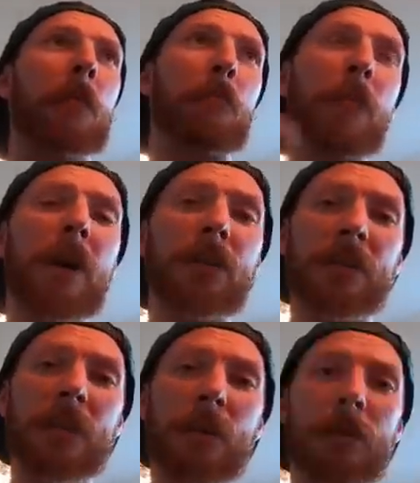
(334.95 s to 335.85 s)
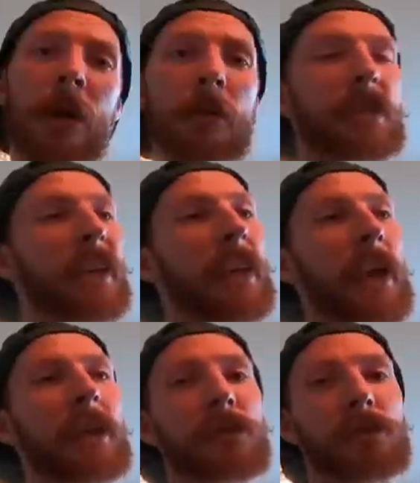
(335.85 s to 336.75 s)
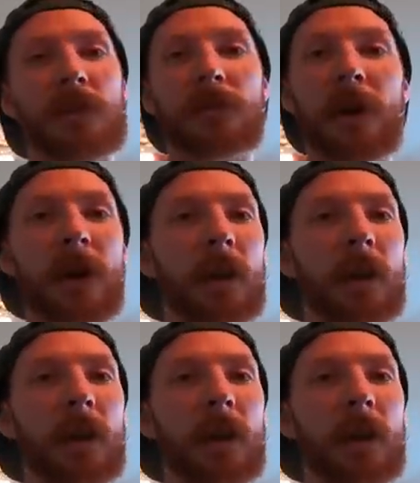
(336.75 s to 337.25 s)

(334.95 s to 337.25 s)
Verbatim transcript: But at the same time, 1080 is just fine.